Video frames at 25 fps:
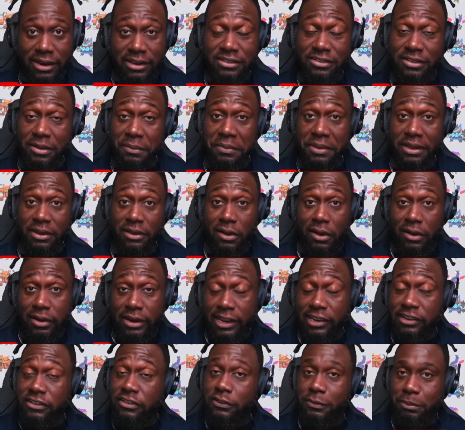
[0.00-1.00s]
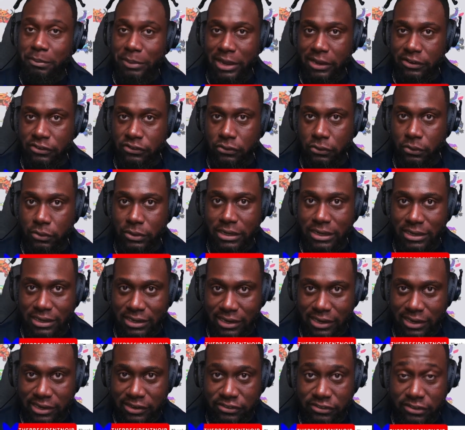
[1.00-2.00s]
something called a special
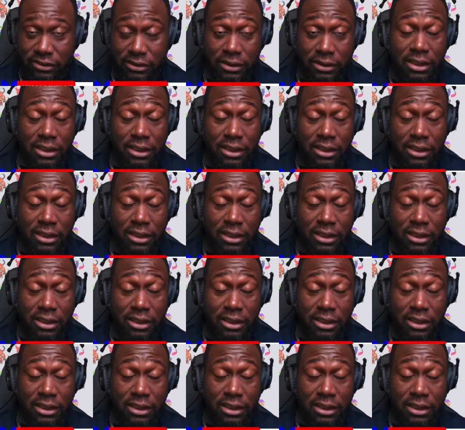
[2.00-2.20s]
condition.